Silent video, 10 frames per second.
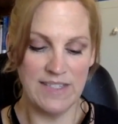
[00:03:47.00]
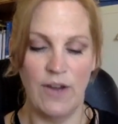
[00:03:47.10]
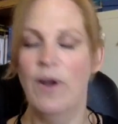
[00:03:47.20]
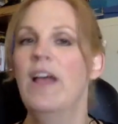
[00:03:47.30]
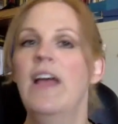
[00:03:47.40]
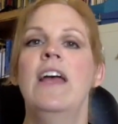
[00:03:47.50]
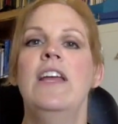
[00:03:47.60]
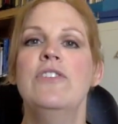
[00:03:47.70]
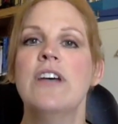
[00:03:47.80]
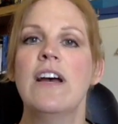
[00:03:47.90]
So
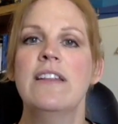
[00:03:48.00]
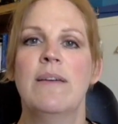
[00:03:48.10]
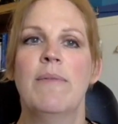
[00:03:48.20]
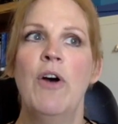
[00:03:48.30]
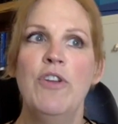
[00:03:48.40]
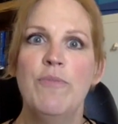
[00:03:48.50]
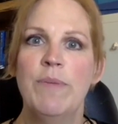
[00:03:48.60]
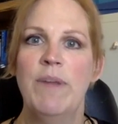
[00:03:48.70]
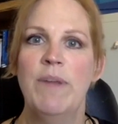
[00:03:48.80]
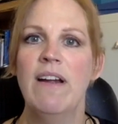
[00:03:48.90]
you talk to them, oh, you've
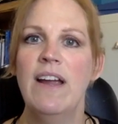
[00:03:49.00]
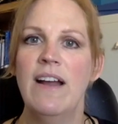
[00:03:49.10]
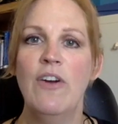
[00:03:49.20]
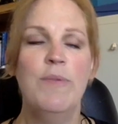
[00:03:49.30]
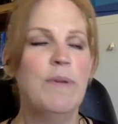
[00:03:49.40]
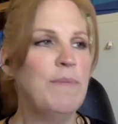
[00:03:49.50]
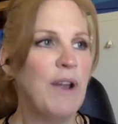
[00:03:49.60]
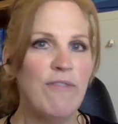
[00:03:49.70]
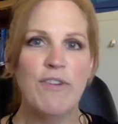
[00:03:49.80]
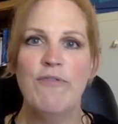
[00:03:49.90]
been married? Oh, you've been
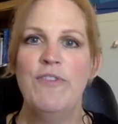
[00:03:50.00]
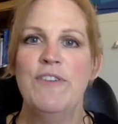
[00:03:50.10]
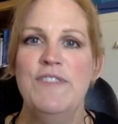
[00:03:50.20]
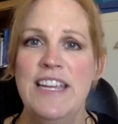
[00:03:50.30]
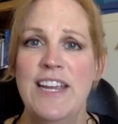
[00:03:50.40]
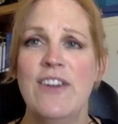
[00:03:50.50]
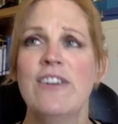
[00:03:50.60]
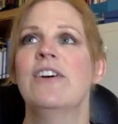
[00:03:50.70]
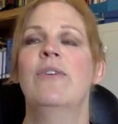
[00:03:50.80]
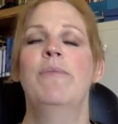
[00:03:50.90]
married for 50
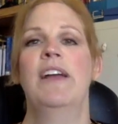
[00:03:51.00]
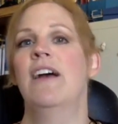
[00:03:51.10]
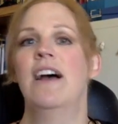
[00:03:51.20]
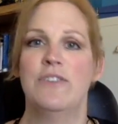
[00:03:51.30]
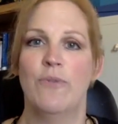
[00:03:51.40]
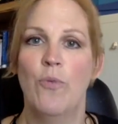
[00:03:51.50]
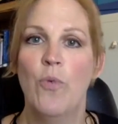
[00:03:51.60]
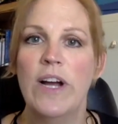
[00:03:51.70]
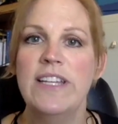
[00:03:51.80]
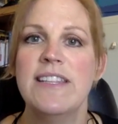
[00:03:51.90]
years? Oh my gosh,
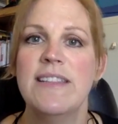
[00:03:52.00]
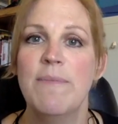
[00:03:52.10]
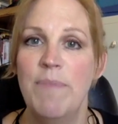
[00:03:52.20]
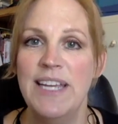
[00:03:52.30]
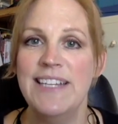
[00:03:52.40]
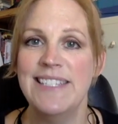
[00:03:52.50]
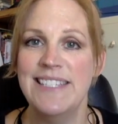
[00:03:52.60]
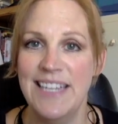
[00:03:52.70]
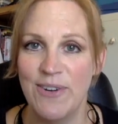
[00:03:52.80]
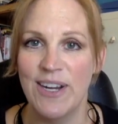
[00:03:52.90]
what's the big
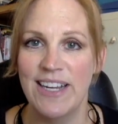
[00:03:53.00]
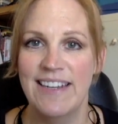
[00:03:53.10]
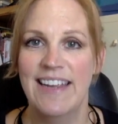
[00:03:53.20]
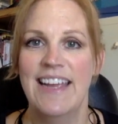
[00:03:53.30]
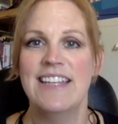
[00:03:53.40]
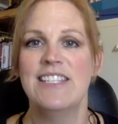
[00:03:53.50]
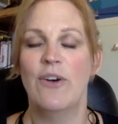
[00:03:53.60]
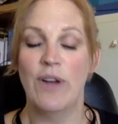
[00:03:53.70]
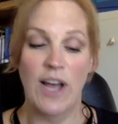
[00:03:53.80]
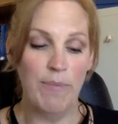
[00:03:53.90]
secret?
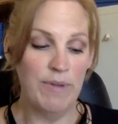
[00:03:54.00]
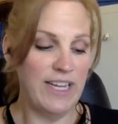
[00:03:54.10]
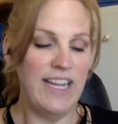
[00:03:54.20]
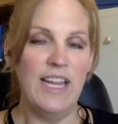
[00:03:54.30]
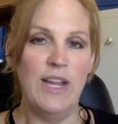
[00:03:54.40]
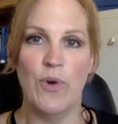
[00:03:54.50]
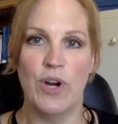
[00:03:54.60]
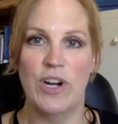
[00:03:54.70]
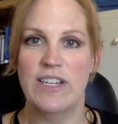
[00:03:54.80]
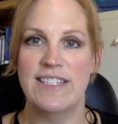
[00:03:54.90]
So a couple of key
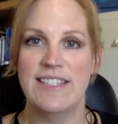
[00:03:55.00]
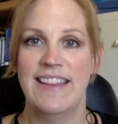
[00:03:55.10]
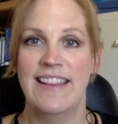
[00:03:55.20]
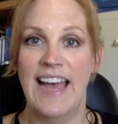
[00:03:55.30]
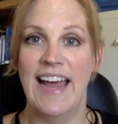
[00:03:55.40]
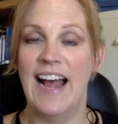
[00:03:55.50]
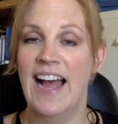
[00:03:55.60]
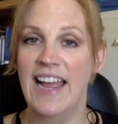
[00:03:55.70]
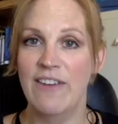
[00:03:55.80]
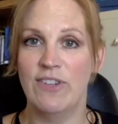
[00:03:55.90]
words that
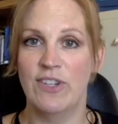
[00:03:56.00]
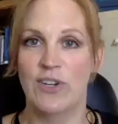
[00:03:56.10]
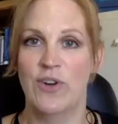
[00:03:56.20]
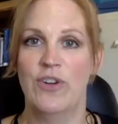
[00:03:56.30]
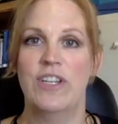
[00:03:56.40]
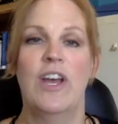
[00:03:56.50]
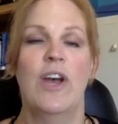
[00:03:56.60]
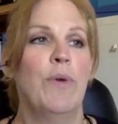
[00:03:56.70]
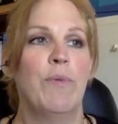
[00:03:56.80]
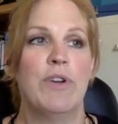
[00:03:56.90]
I have learned
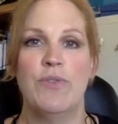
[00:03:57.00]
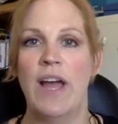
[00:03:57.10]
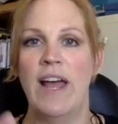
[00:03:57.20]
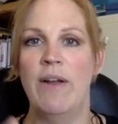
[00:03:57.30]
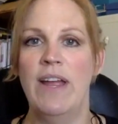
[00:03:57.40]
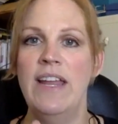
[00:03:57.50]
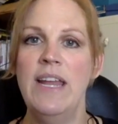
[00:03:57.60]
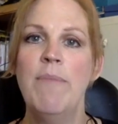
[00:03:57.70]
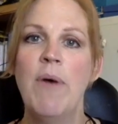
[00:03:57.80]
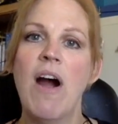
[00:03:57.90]
when we're doing at
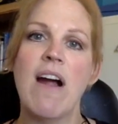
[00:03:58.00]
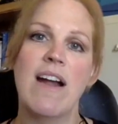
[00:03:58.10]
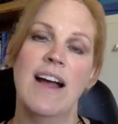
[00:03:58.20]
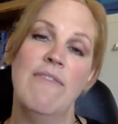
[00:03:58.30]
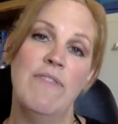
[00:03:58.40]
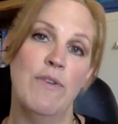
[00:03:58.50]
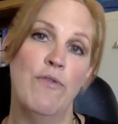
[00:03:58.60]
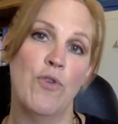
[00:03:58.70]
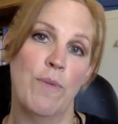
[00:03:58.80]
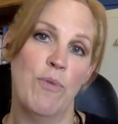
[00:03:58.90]
any part of the
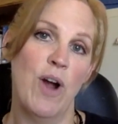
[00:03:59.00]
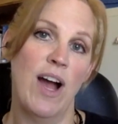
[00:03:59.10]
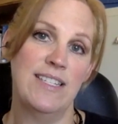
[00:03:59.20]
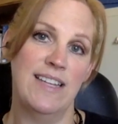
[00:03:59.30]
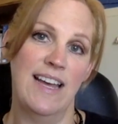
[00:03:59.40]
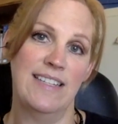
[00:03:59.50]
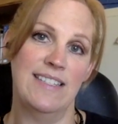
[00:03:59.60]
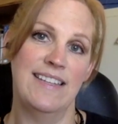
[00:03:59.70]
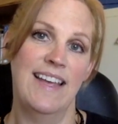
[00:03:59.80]
FORM process